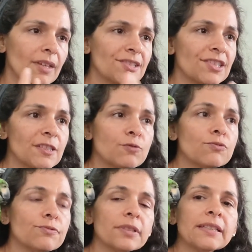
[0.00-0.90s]
she's
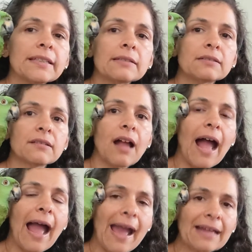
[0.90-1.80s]
really
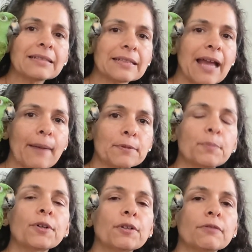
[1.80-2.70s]
a handicapped
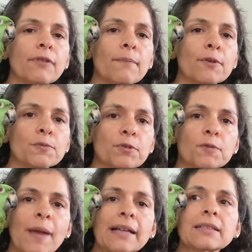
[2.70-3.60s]
bird from those
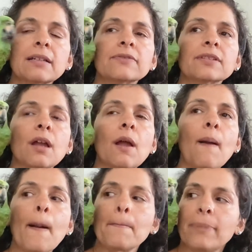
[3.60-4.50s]
perspectives,
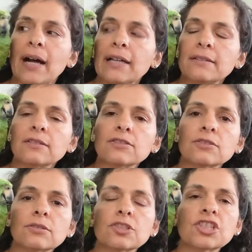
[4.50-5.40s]
but
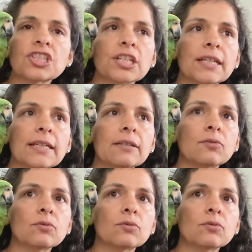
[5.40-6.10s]
she